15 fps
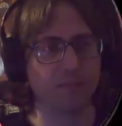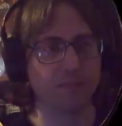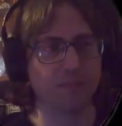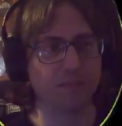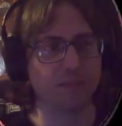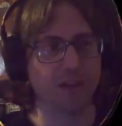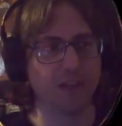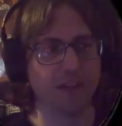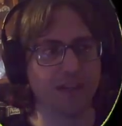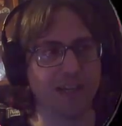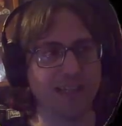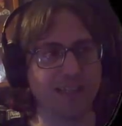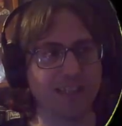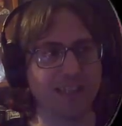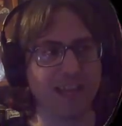Right, I
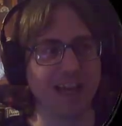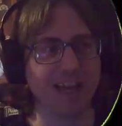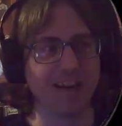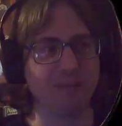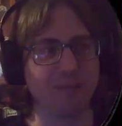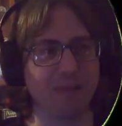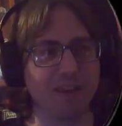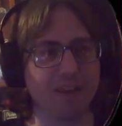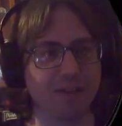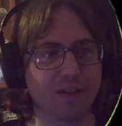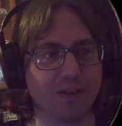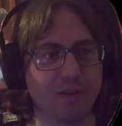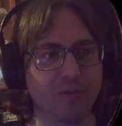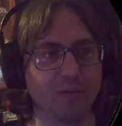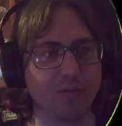need to get up the other
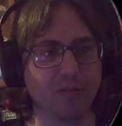hole.